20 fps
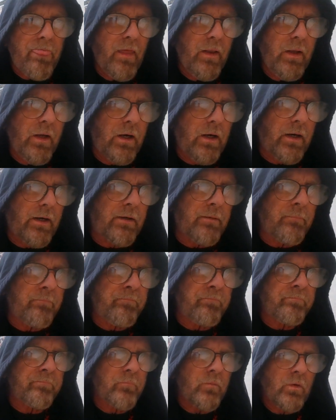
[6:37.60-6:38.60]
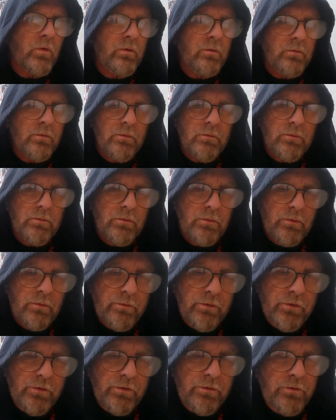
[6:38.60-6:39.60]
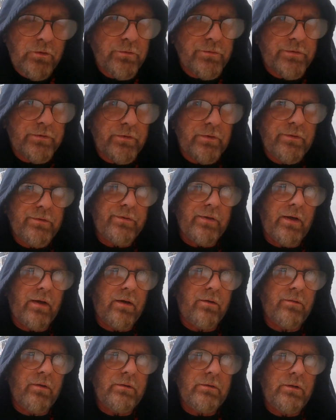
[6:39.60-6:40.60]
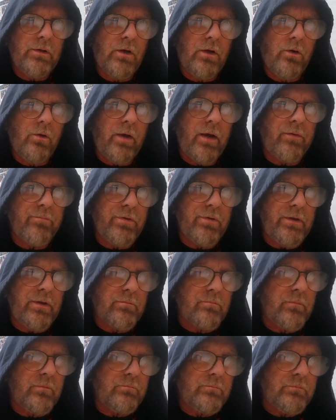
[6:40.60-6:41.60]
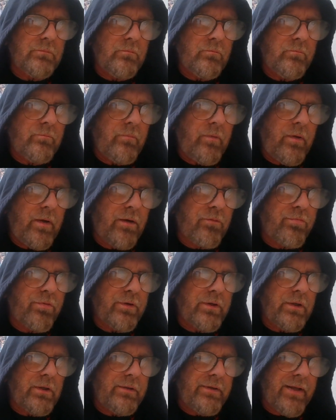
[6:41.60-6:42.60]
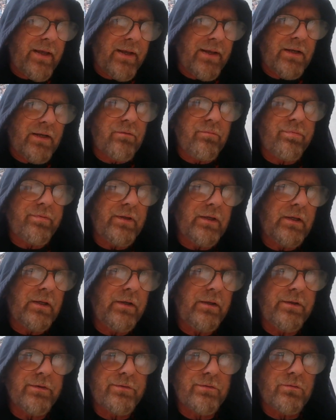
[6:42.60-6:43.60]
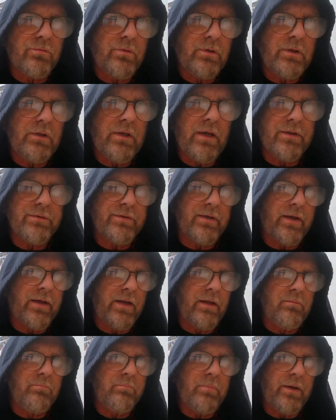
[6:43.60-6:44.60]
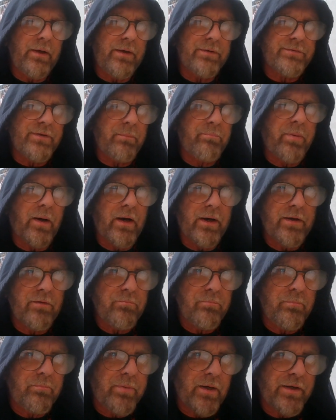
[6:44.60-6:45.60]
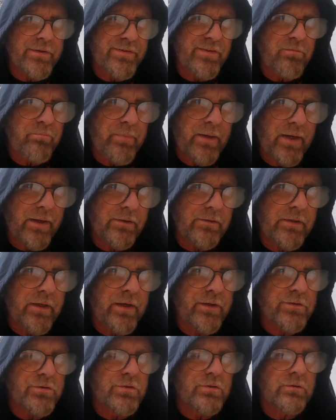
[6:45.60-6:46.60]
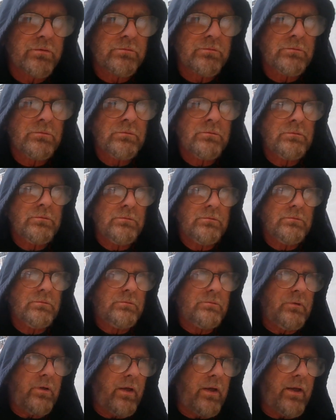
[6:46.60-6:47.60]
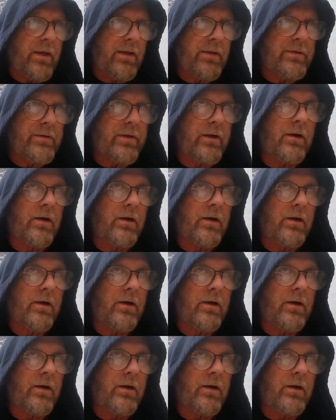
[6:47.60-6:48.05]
Um, the good news is, every negative thing in history has a positive backlash, and